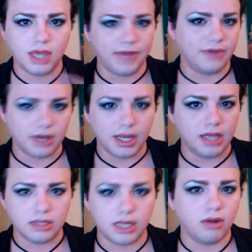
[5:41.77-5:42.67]
caviar
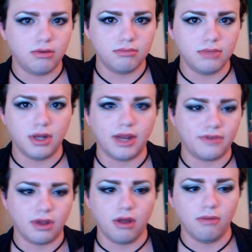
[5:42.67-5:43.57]
nails at home. You don't have
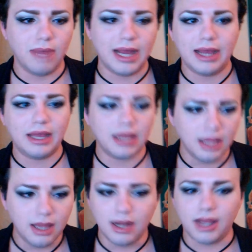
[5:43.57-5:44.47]
to go buy
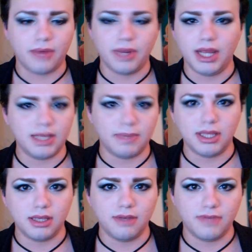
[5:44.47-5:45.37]
like really
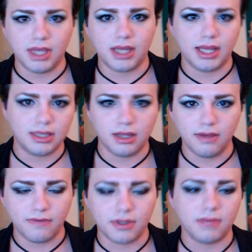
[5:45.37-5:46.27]
expensive Ciate
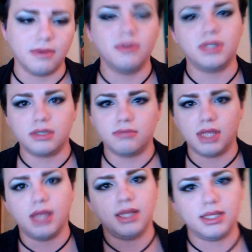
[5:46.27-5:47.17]
stuff or something, which
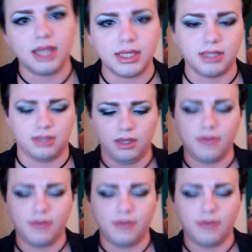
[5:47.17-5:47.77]
Ciate is nice because